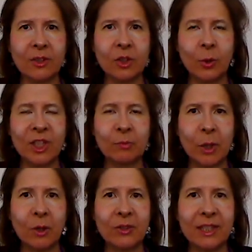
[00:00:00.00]
to
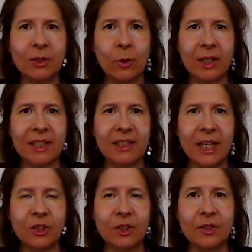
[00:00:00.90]
expose these
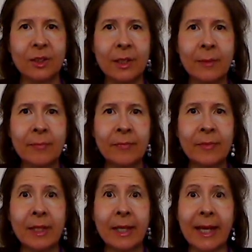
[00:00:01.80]
organizations.
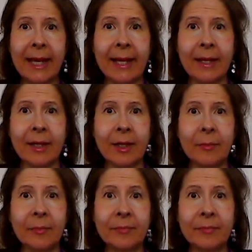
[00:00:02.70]
And